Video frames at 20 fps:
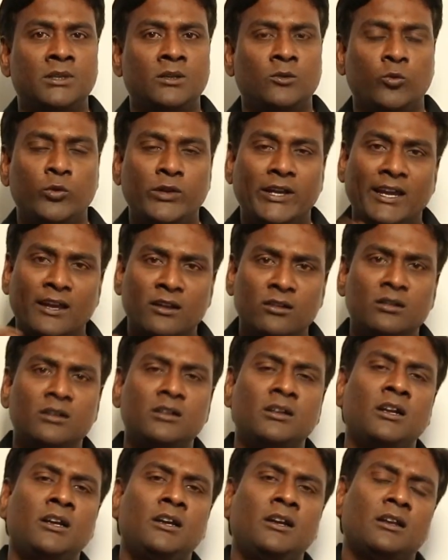we
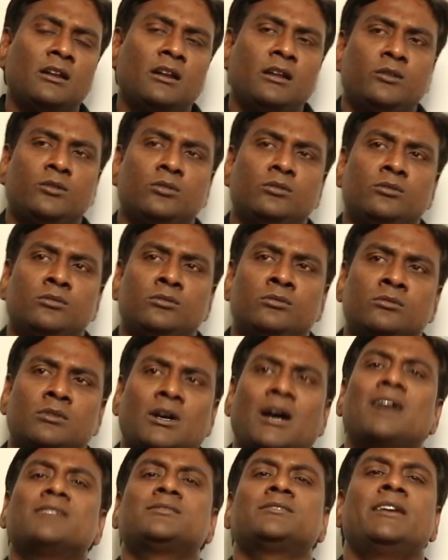cannot like, you know,
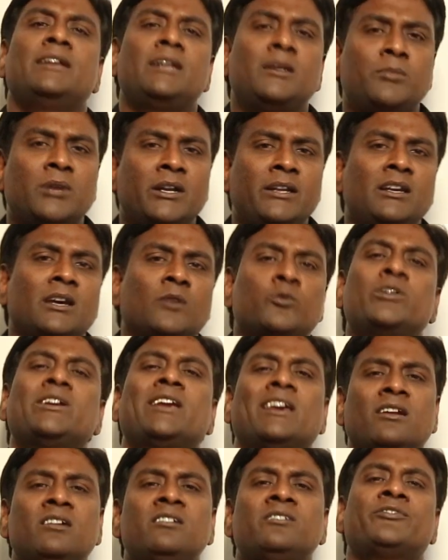ask anybody, or we
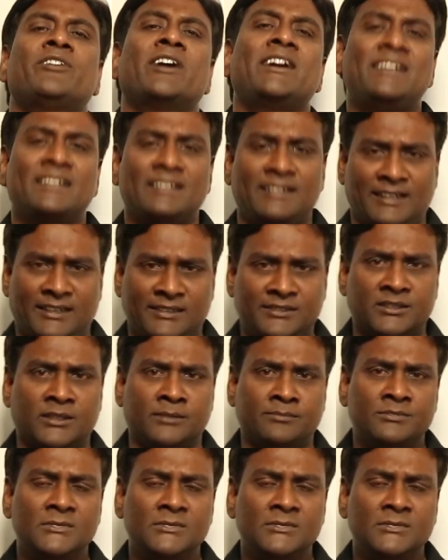cannot fight in the exam.